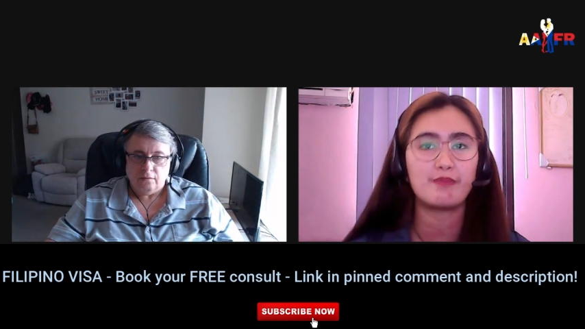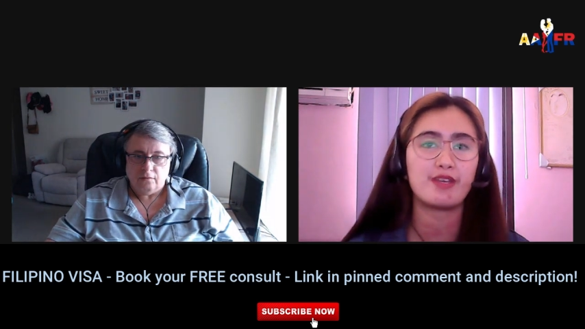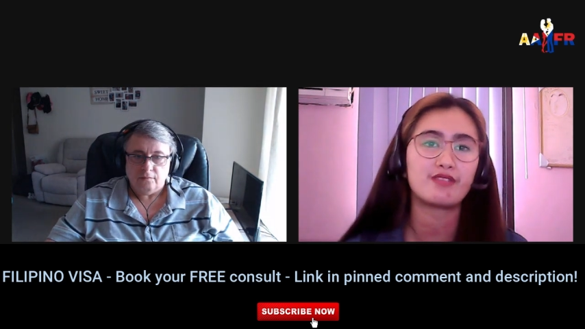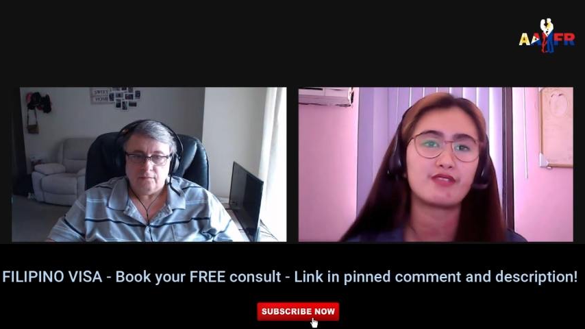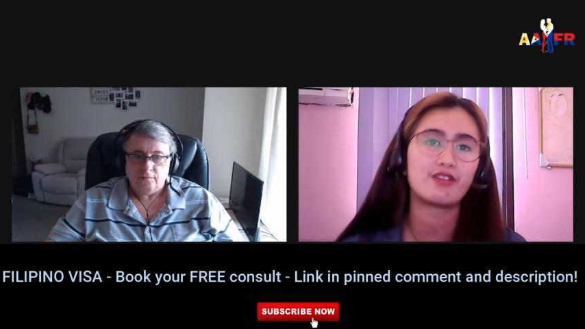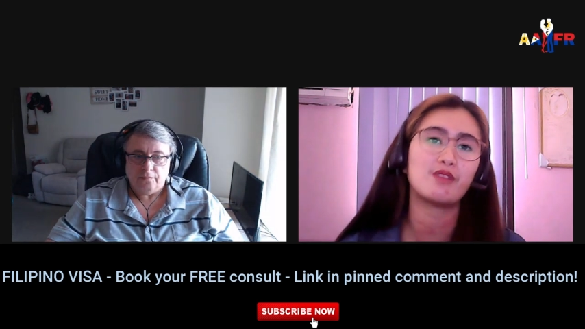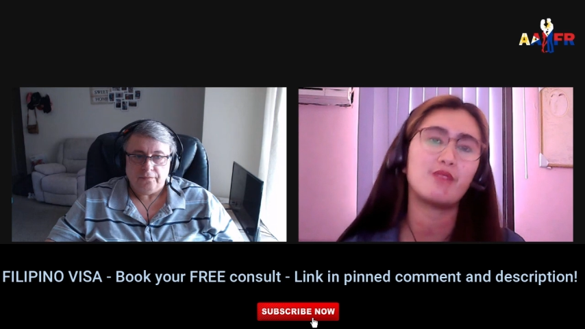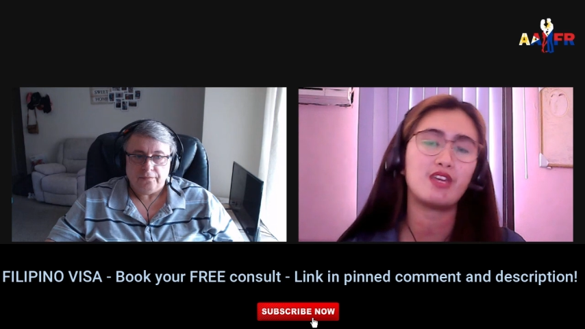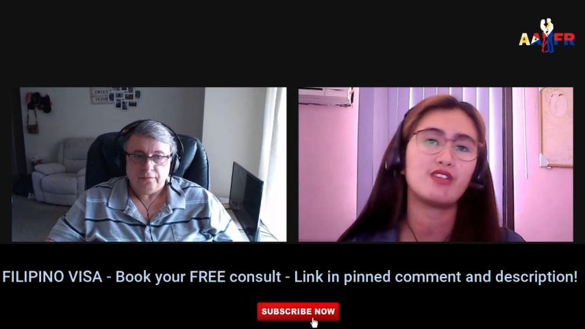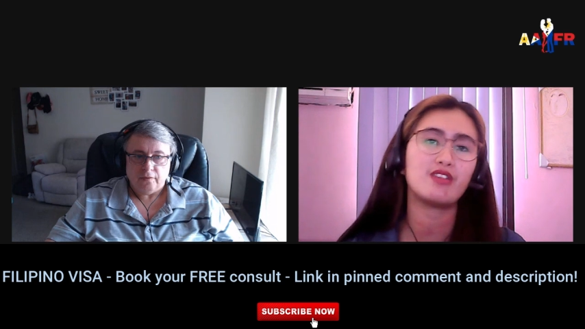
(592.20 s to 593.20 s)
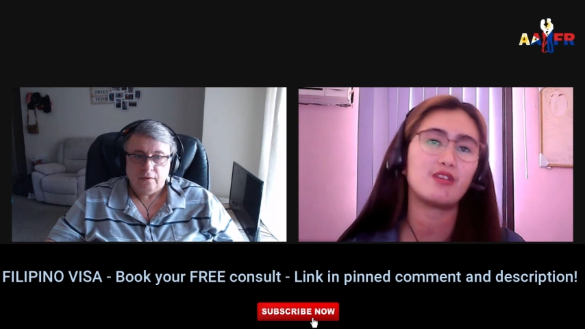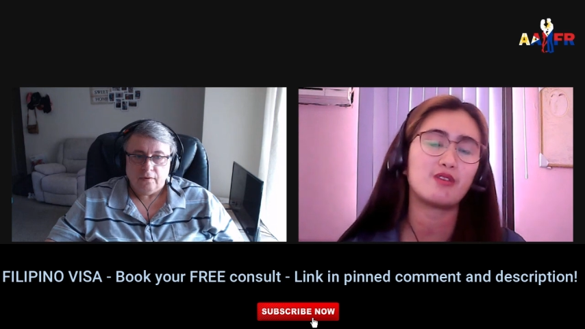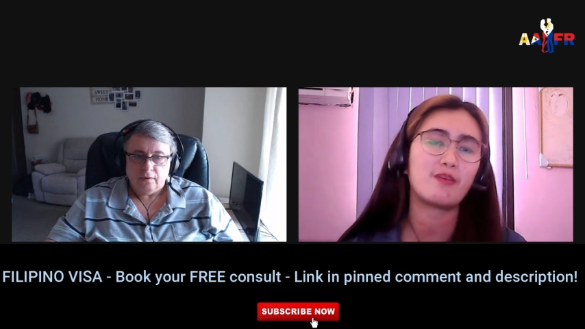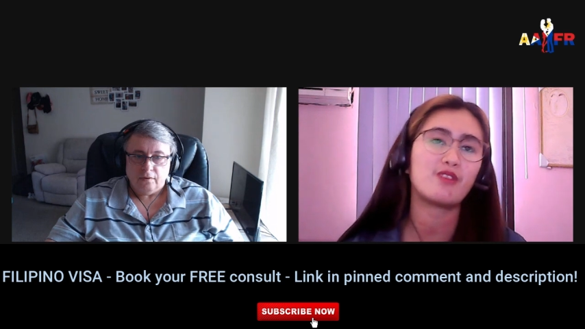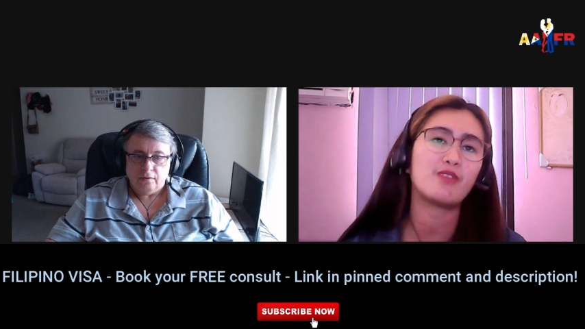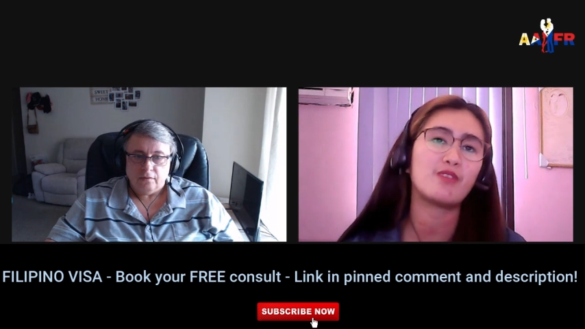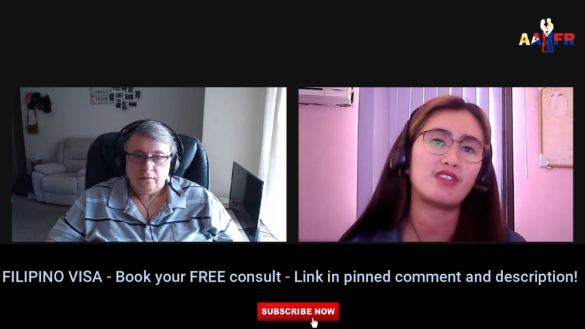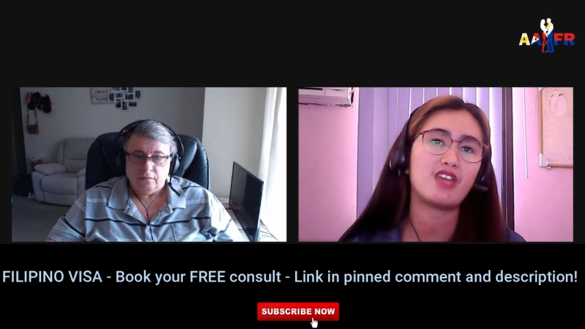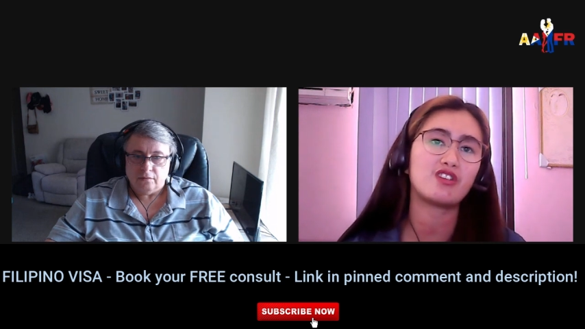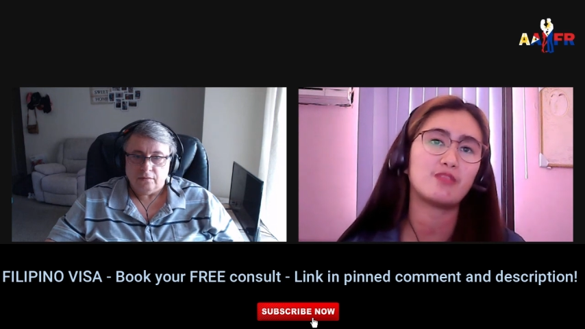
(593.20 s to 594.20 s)
Speaker 1: the best
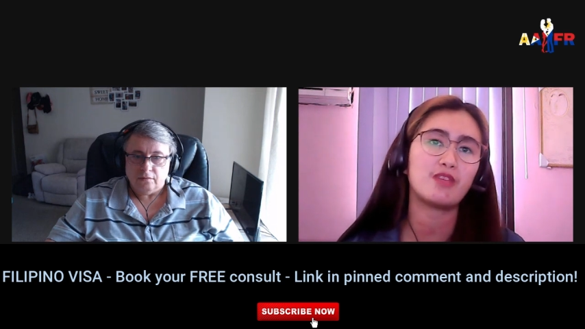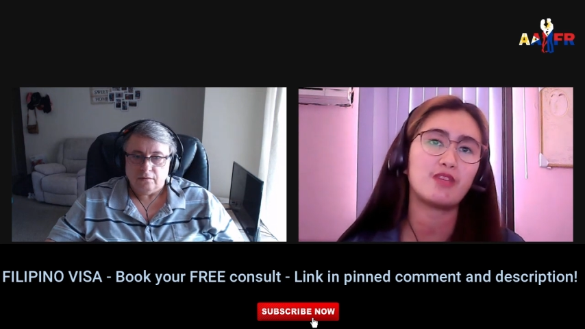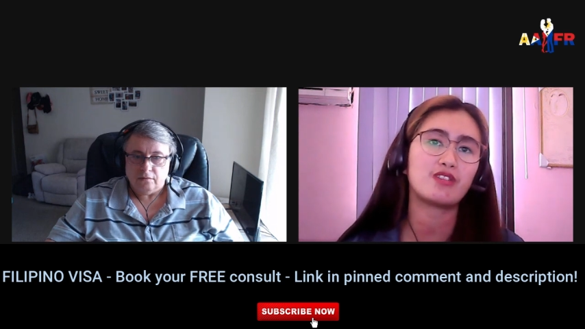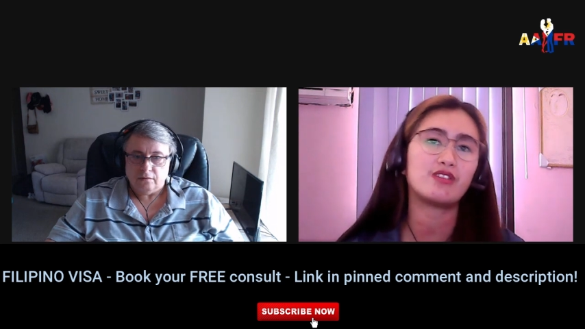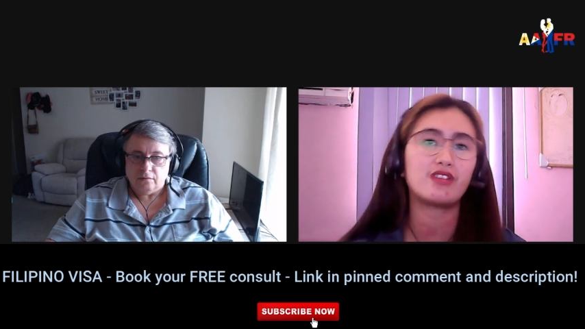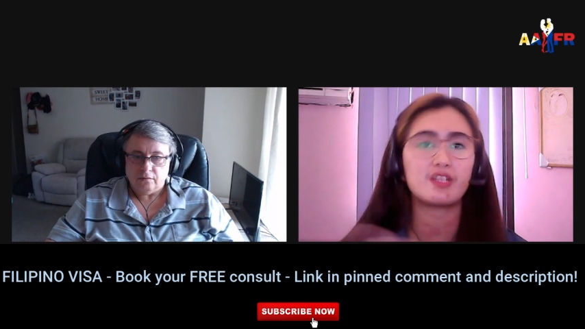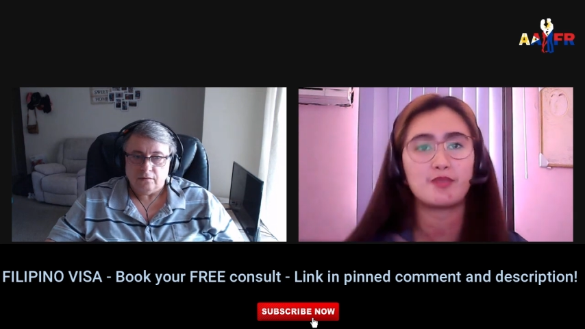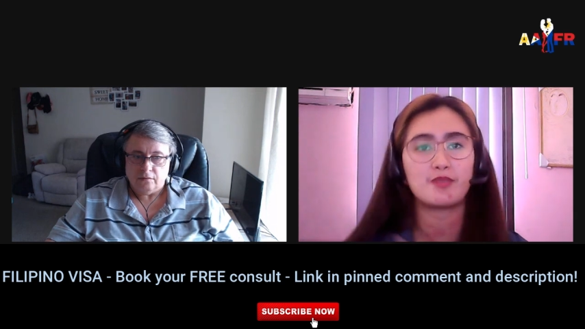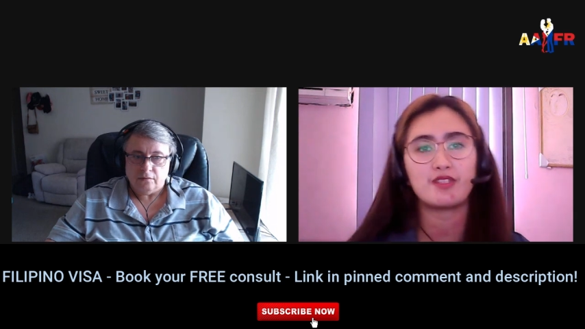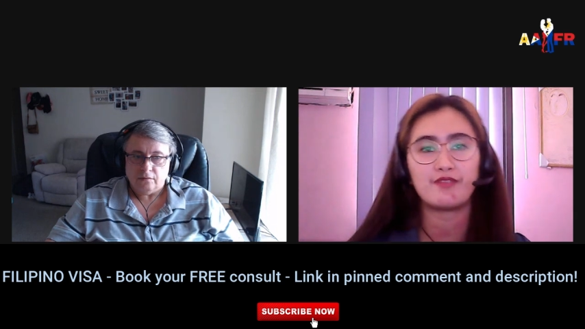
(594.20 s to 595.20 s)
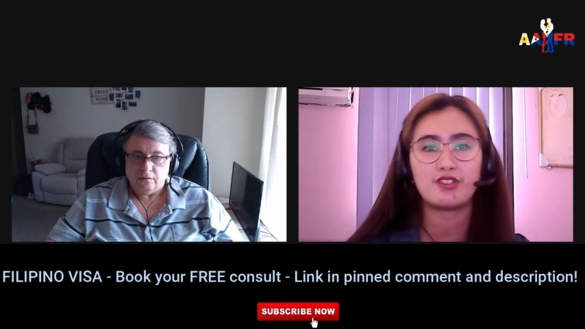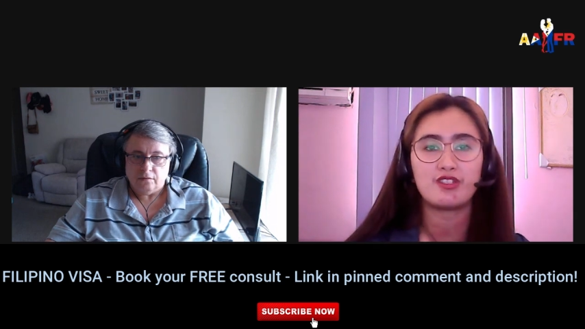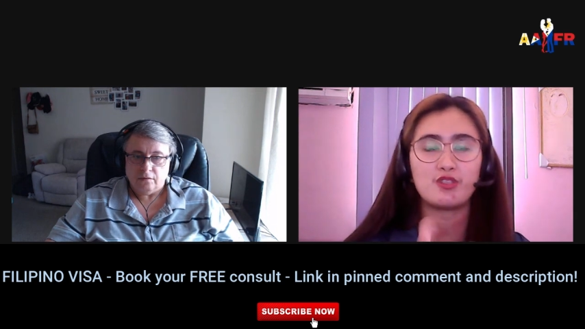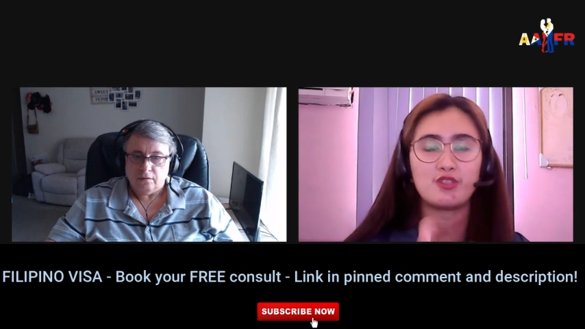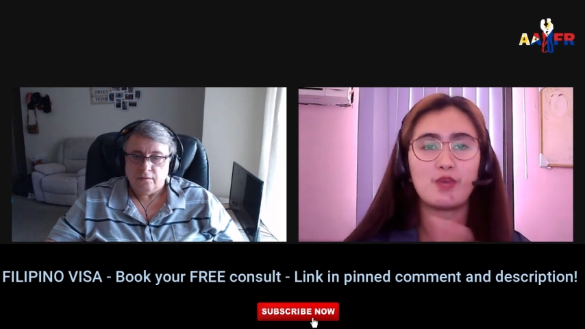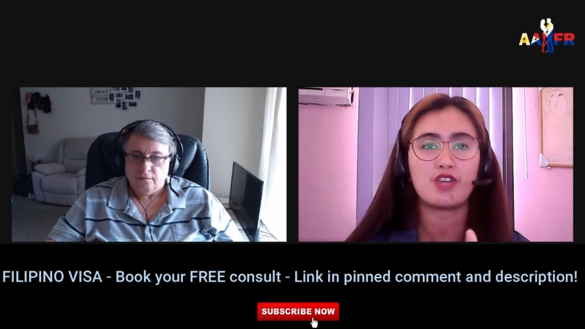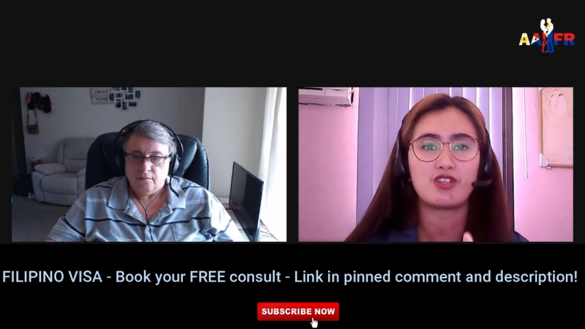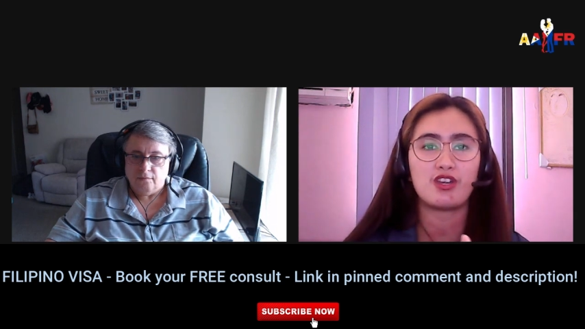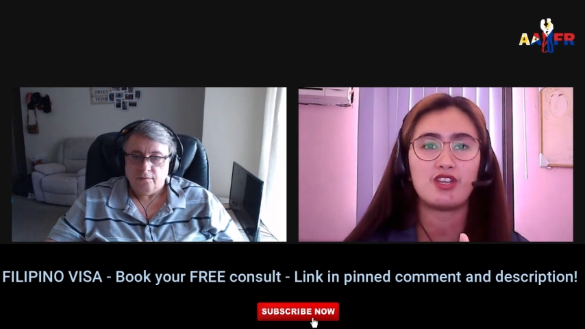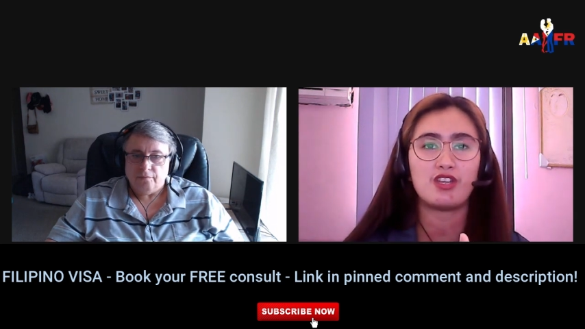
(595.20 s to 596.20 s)
recommendation based on their specific
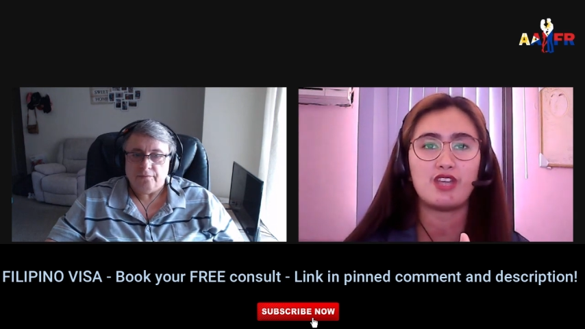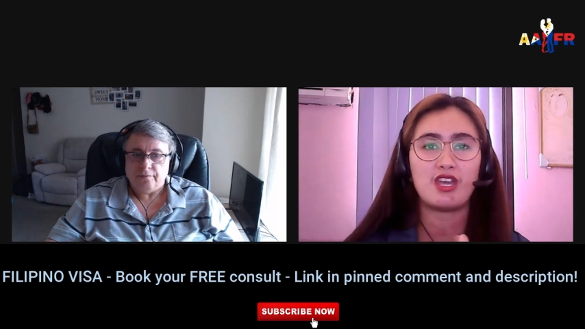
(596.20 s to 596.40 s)
situation,